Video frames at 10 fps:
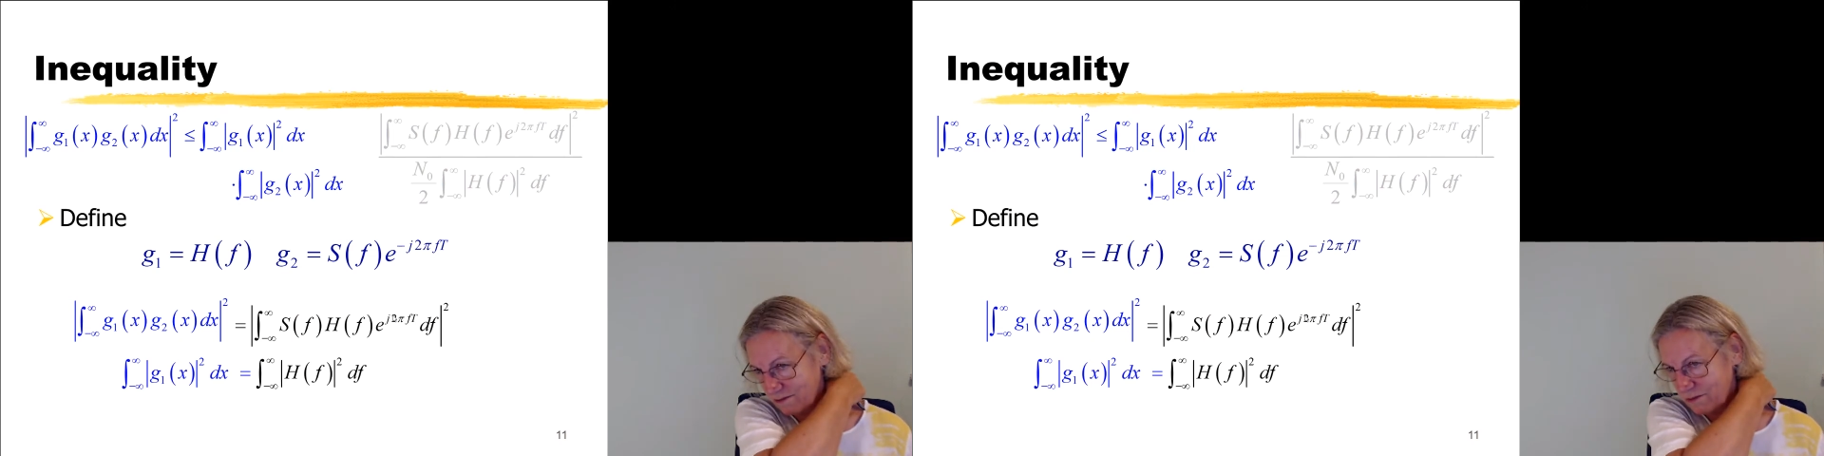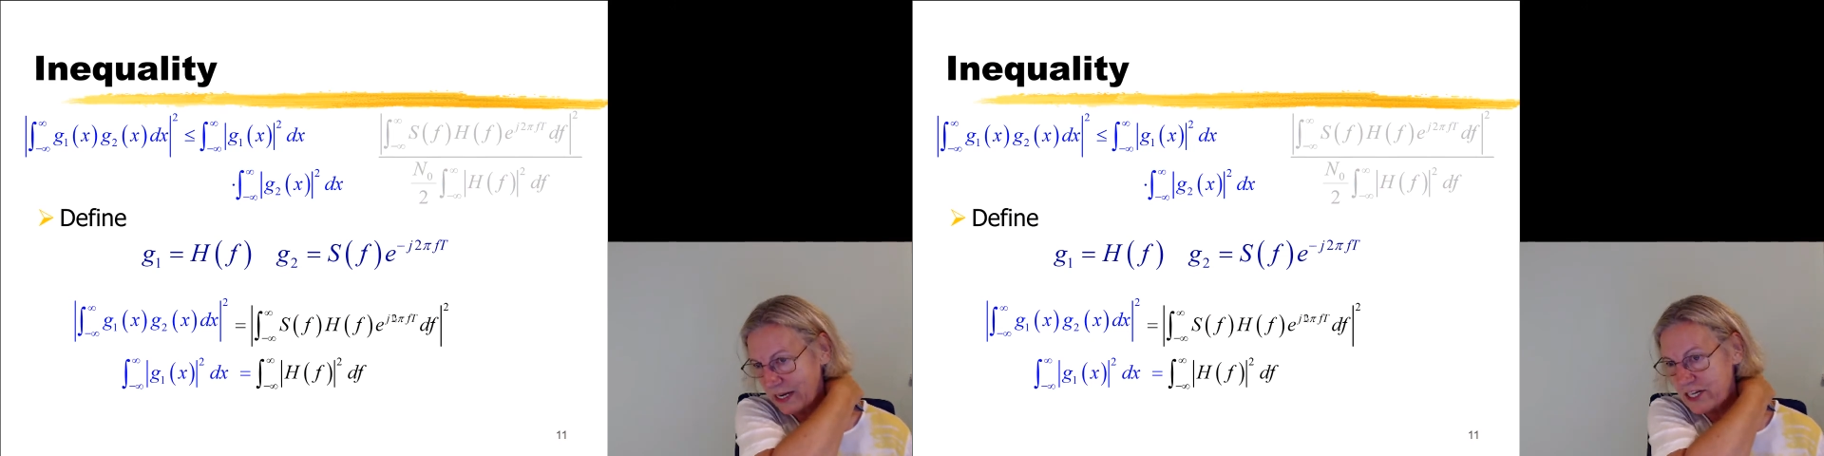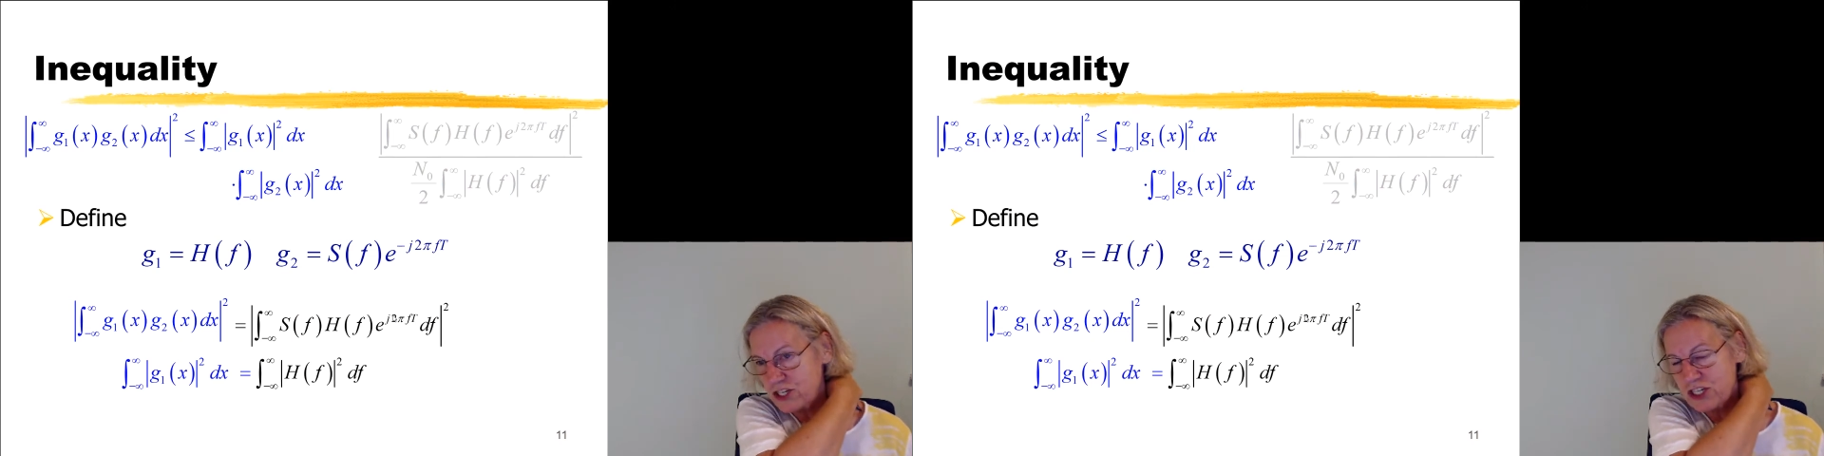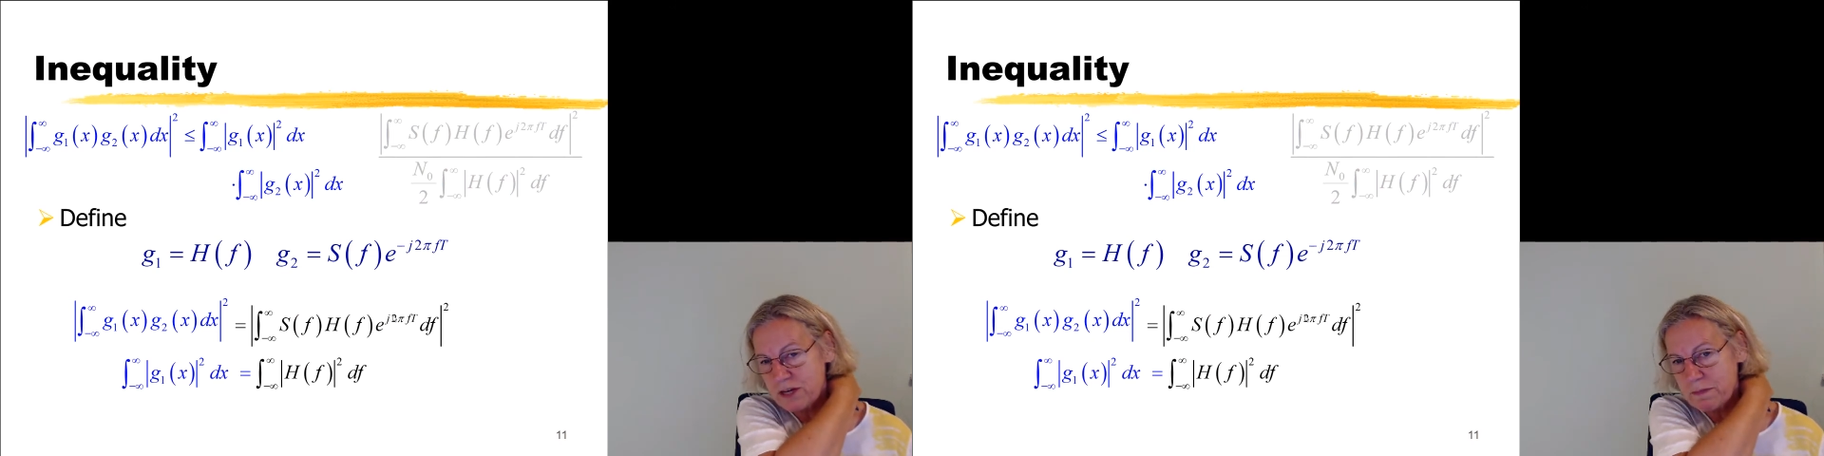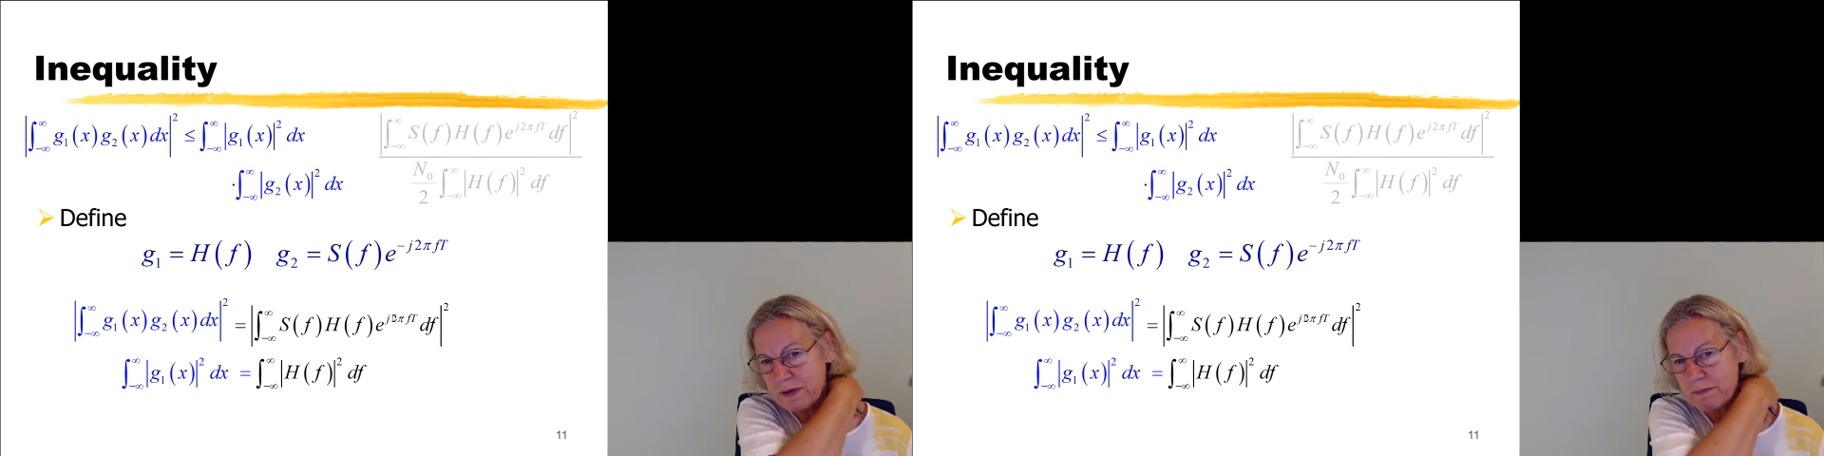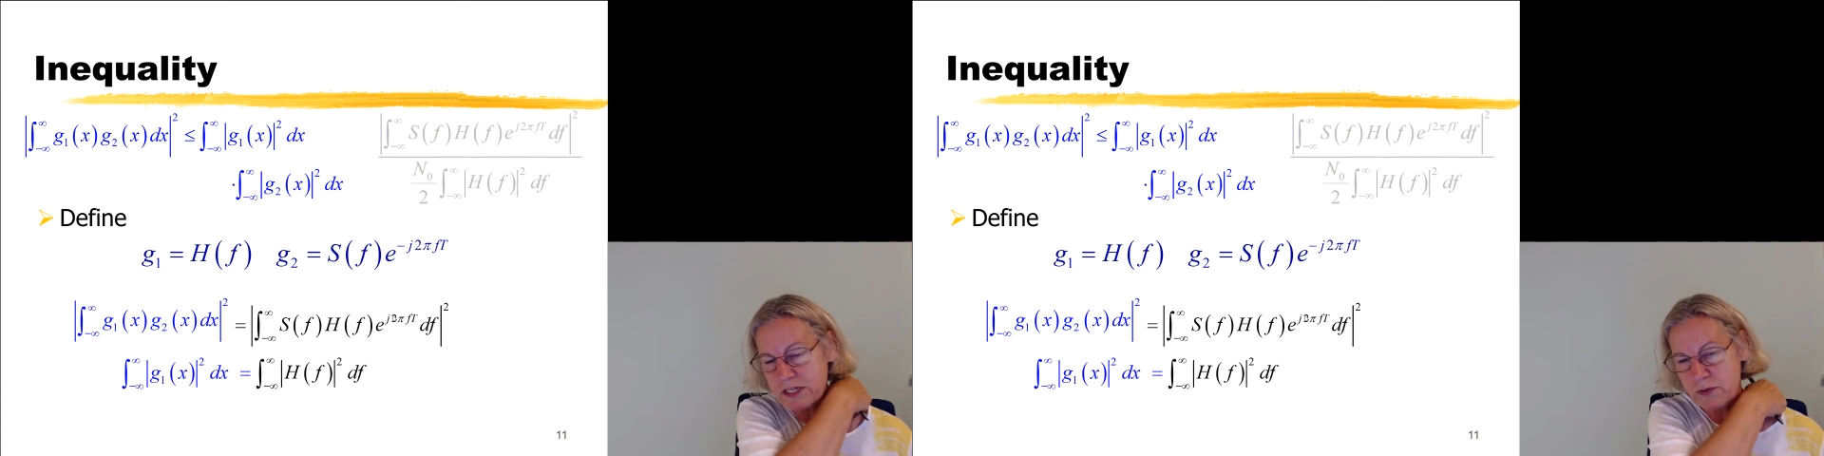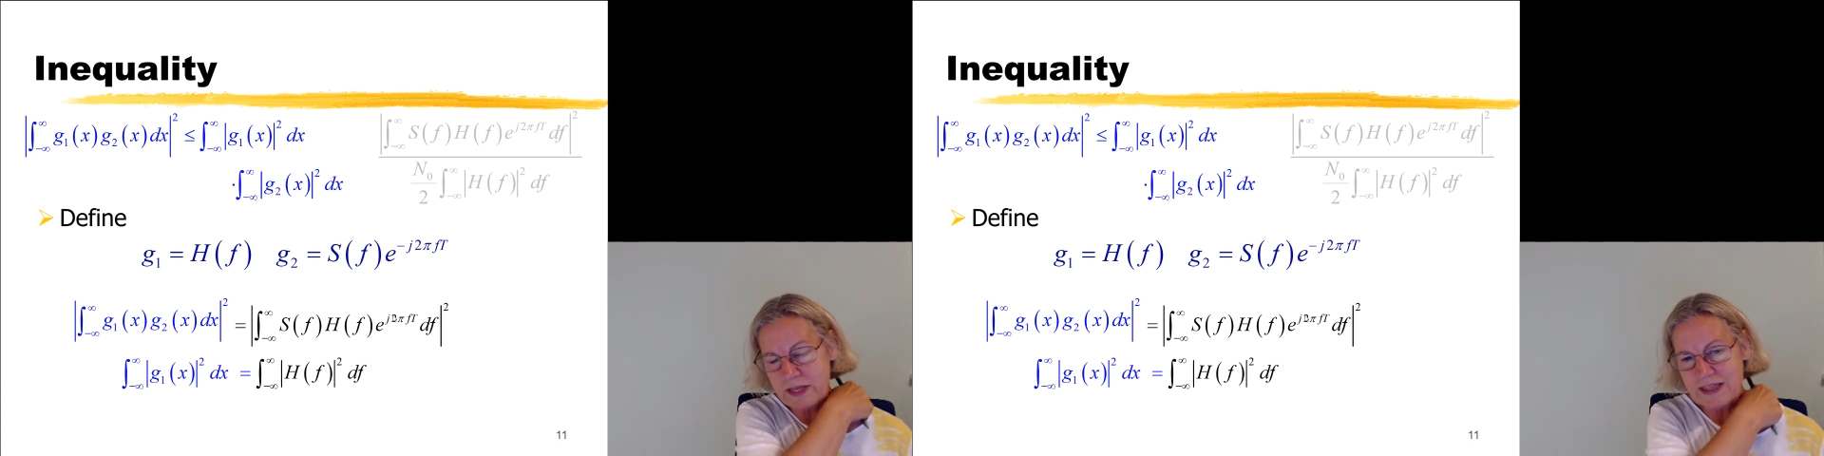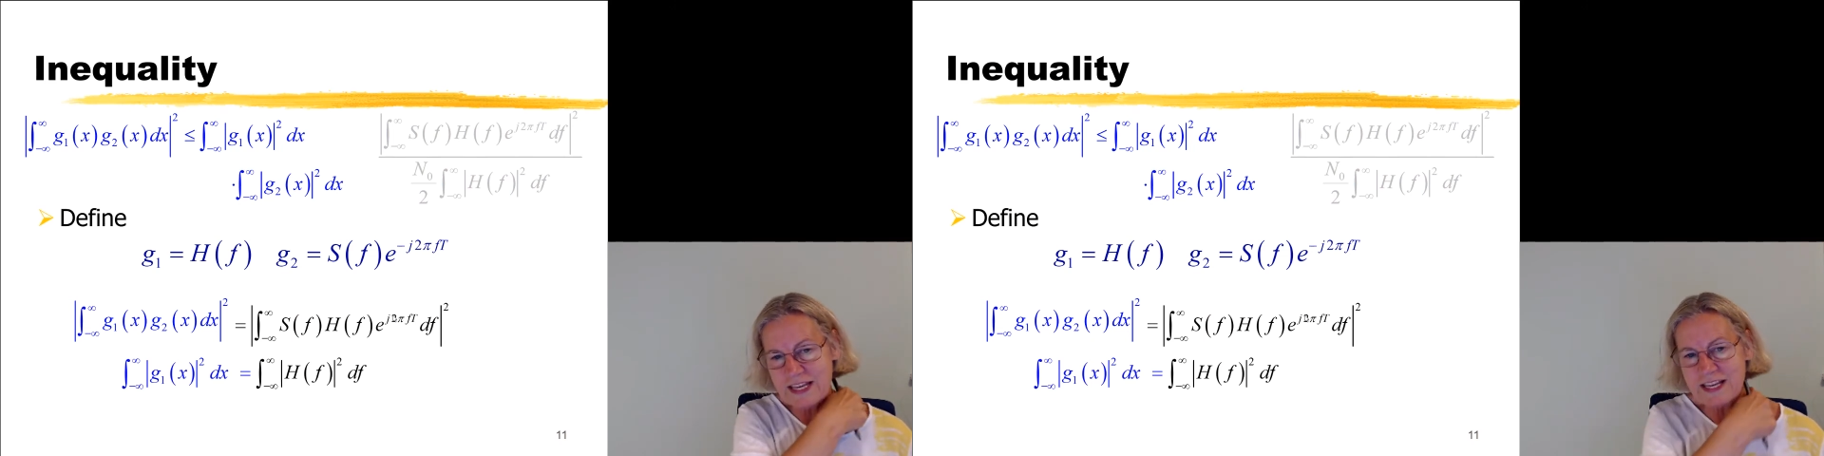relationship in
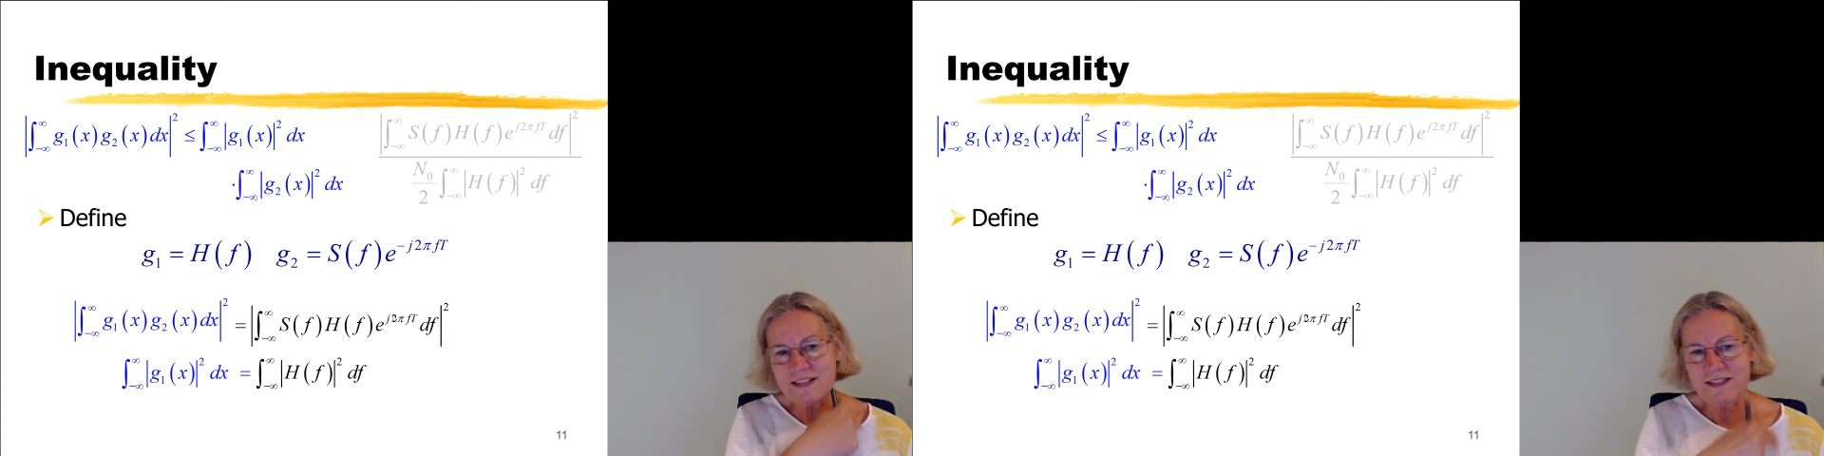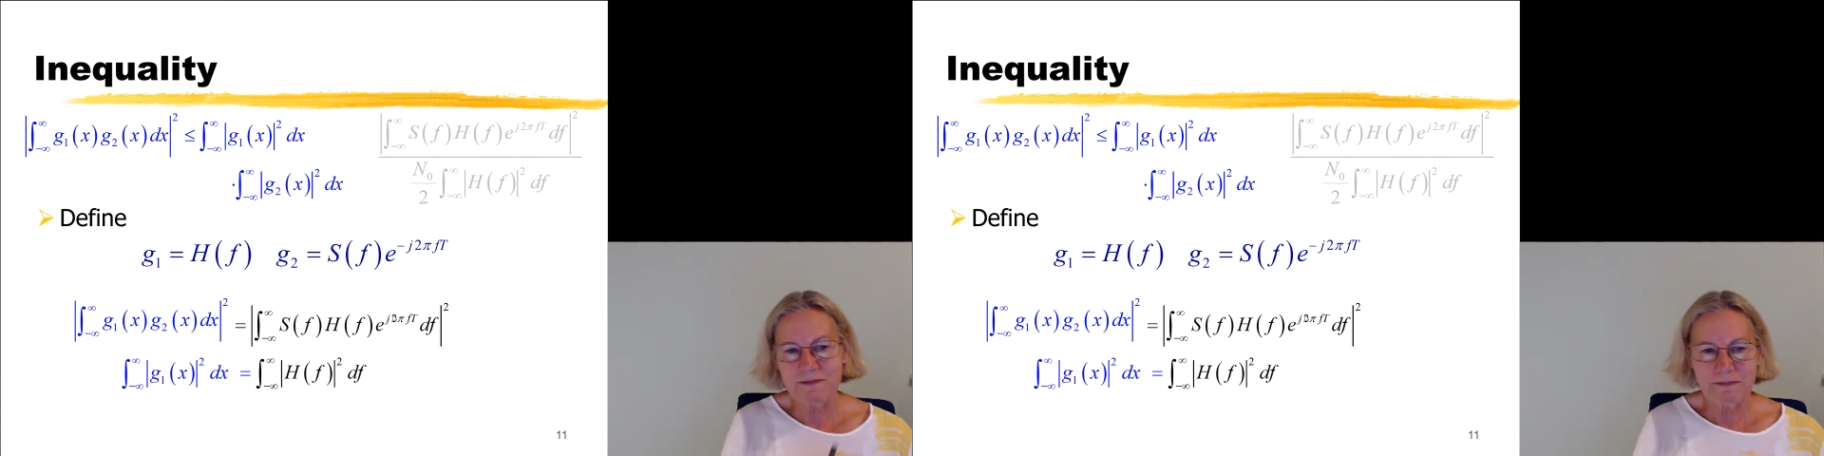between these.